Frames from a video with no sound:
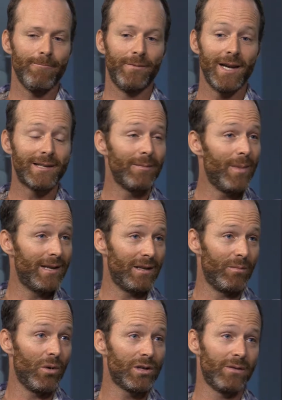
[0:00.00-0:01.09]
decimated
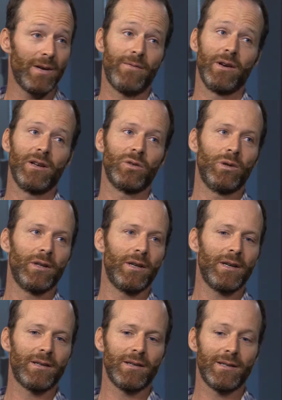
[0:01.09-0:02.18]
most of Africa's
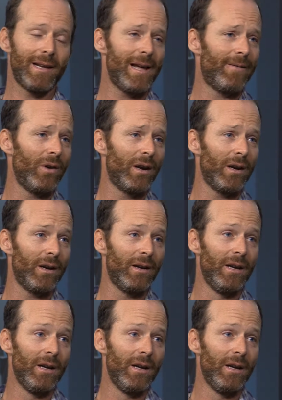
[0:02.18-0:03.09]
wilderness. In South Africa,